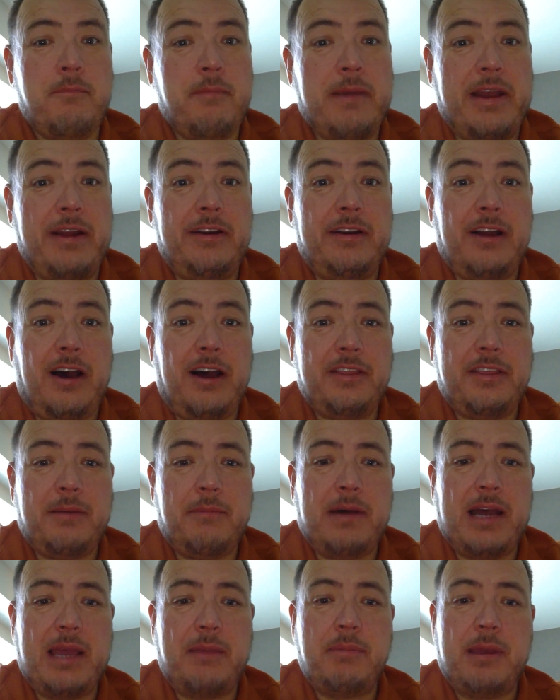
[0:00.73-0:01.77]
Maranatha,
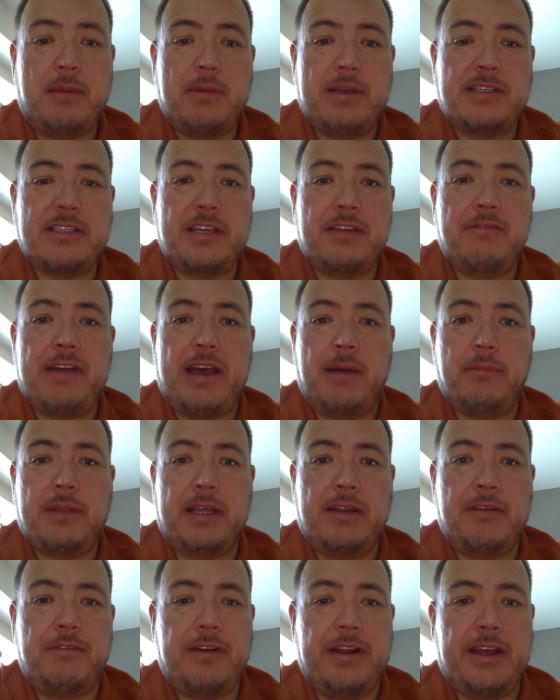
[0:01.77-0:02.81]
my PBC family
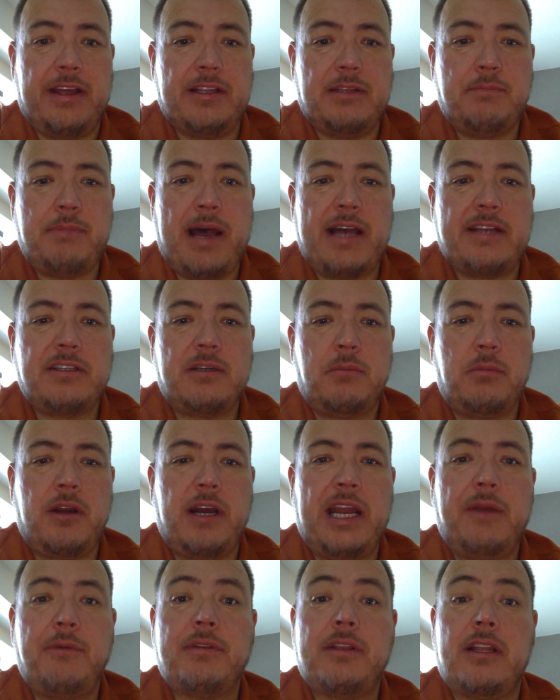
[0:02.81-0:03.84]
and friends. Pastor
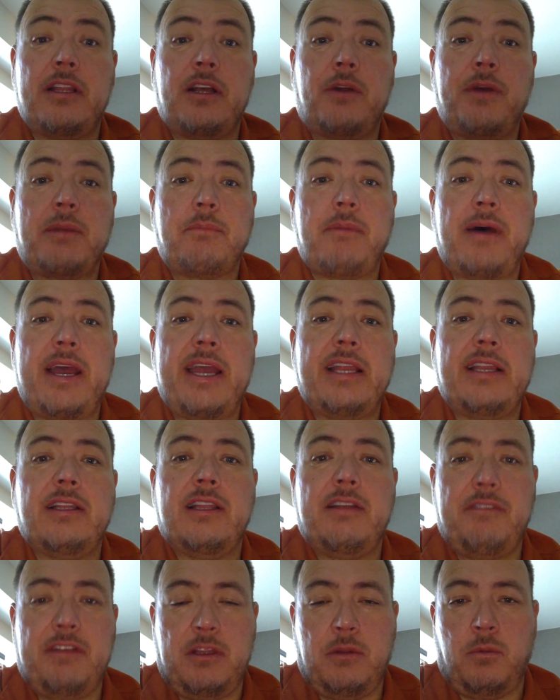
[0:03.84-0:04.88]
Brian's done a quick bite,
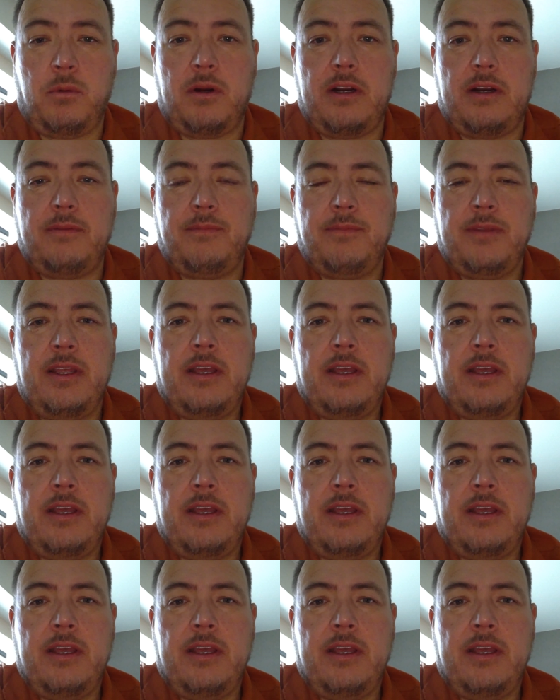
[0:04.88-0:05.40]
living the word.